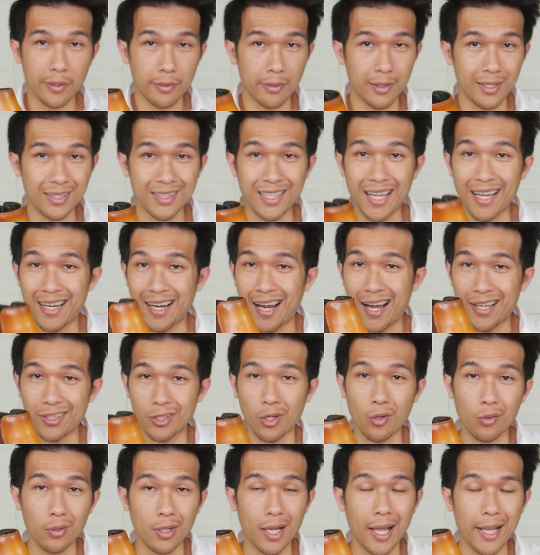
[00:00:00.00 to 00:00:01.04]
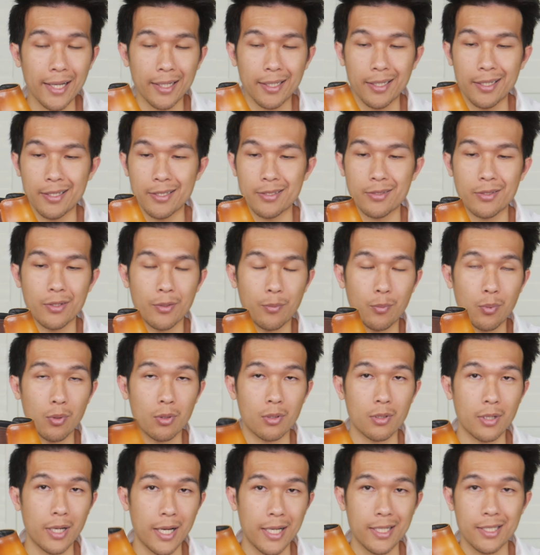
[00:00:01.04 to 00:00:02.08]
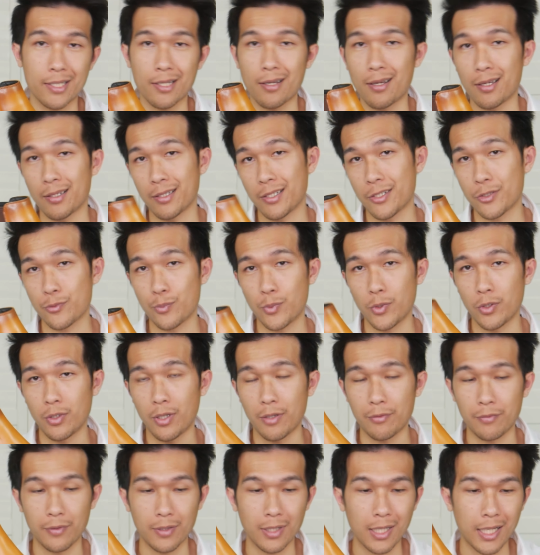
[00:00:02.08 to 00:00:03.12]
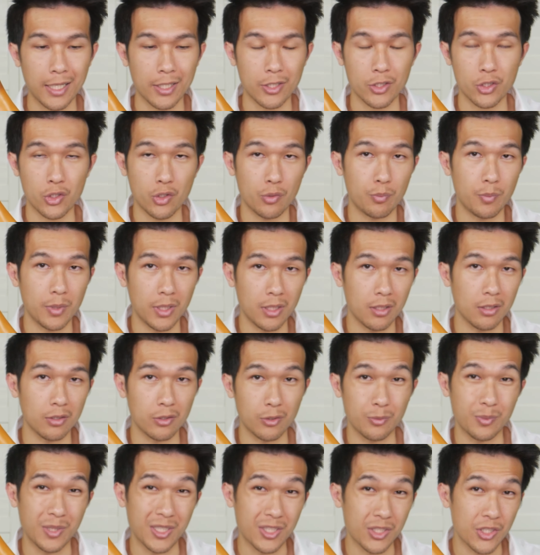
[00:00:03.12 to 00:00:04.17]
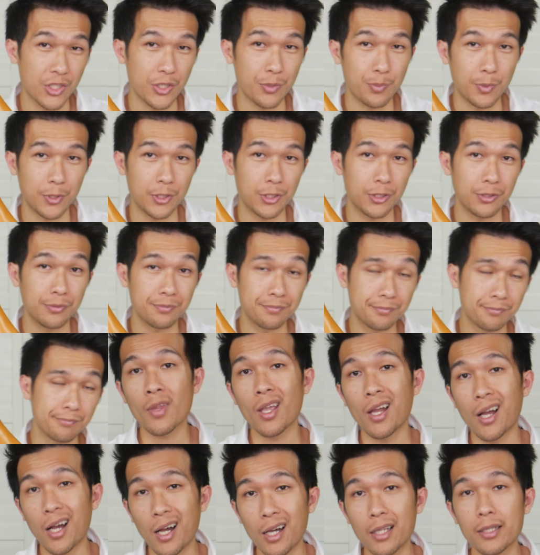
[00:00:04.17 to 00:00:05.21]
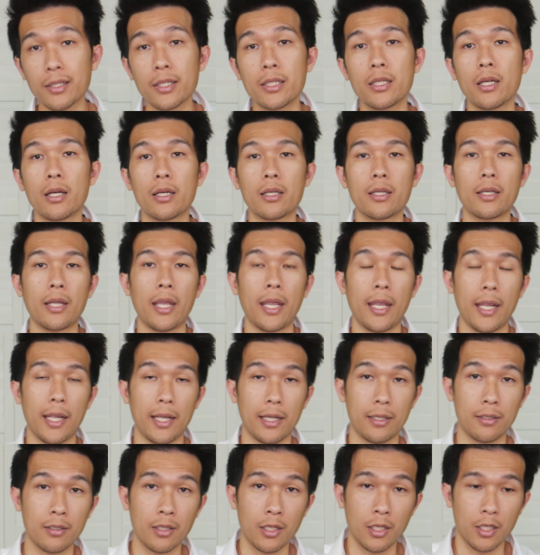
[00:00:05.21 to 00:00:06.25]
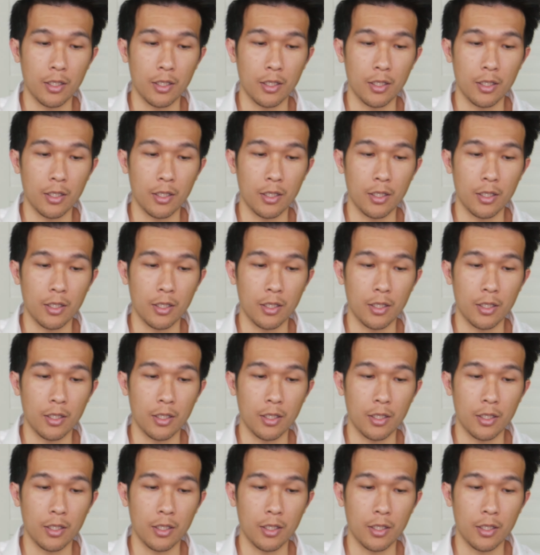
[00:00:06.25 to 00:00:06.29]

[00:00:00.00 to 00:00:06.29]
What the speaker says: thing that I don't like is the price on this boot. I feel like it should be a little bit cheaper. On the other hand,